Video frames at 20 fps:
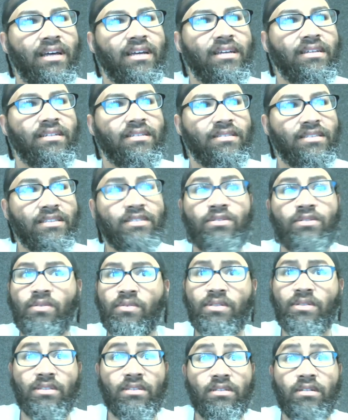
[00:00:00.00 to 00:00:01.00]
she
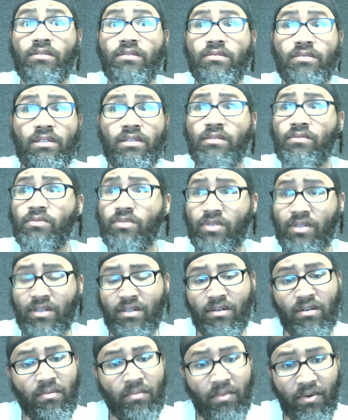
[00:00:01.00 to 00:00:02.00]
noticed, yo, he don't drink
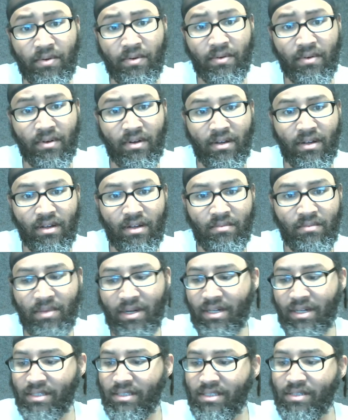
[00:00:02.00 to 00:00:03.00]
no more.
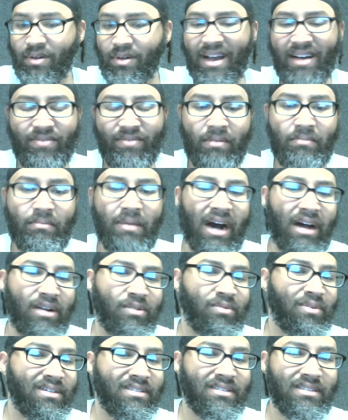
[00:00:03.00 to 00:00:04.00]
Because she would have a
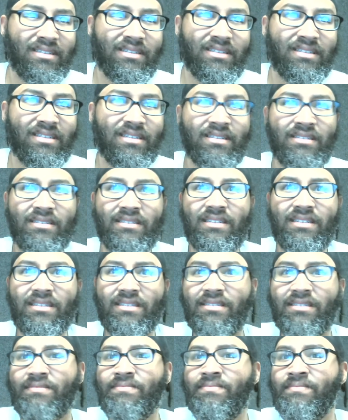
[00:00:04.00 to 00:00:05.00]
bottle under
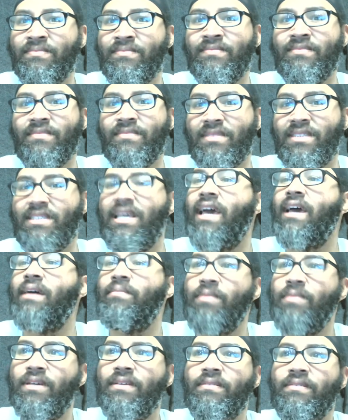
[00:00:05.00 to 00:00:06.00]
the cabinet.